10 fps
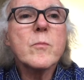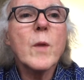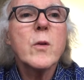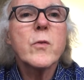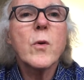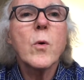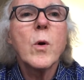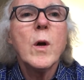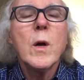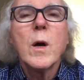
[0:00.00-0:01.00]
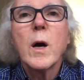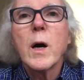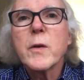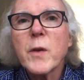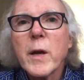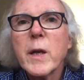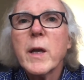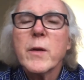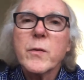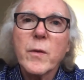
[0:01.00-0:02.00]
Asahi
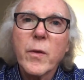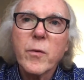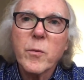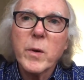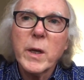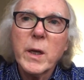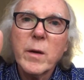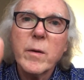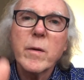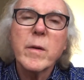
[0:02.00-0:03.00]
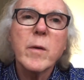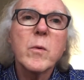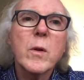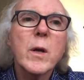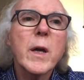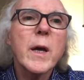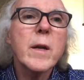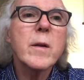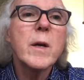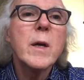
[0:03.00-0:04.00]
has 3 that we'll look at.